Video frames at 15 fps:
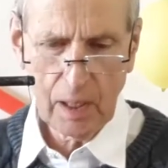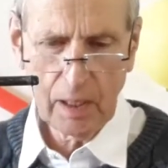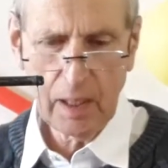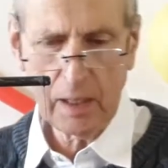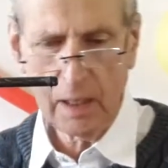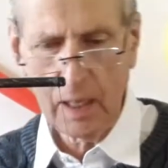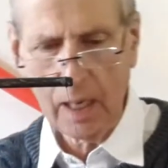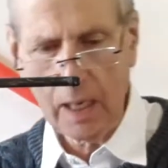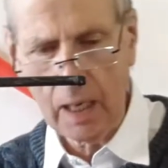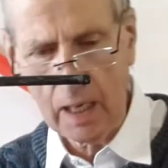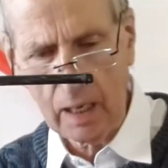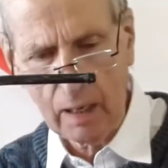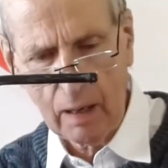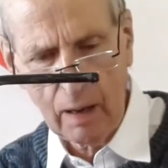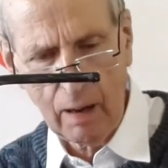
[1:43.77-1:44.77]
and in
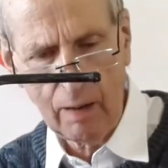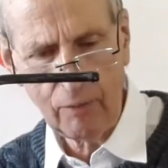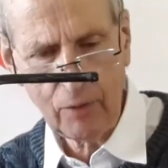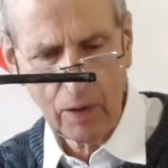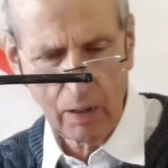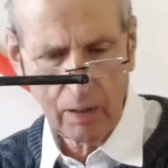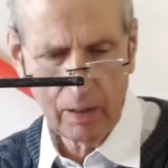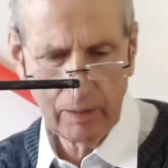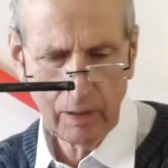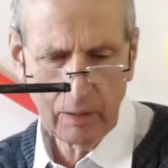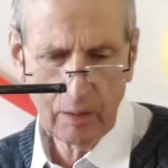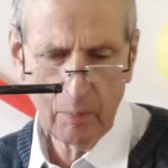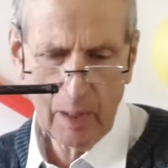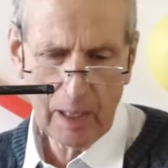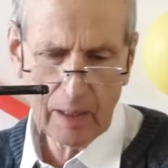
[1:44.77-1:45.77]
here I've got
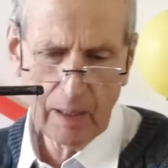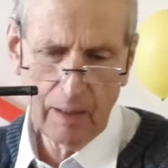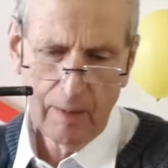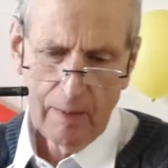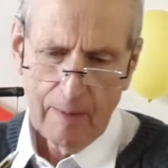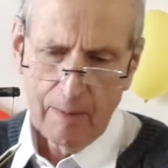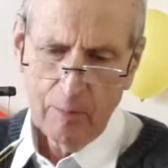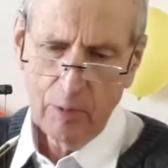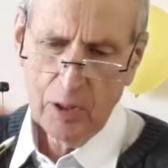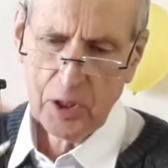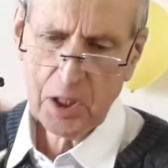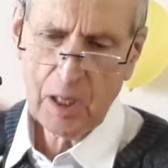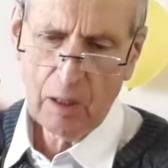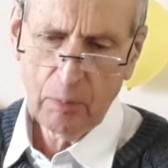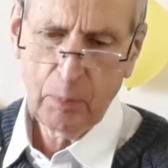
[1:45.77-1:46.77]
another magnet with the
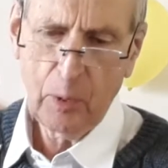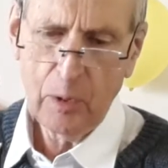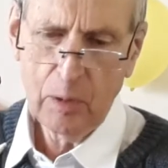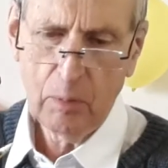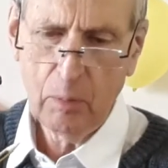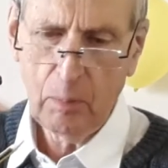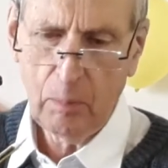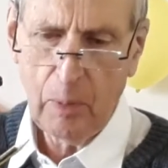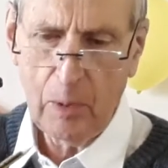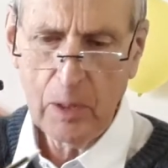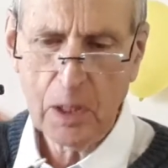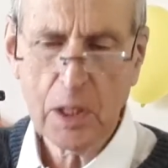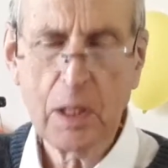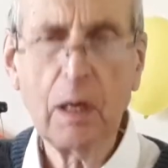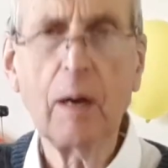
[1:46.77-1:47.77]
south pole
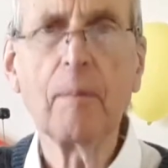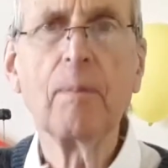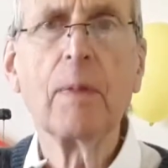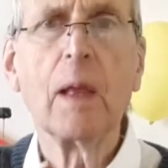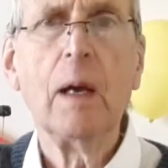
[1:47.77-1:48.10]
pointing up,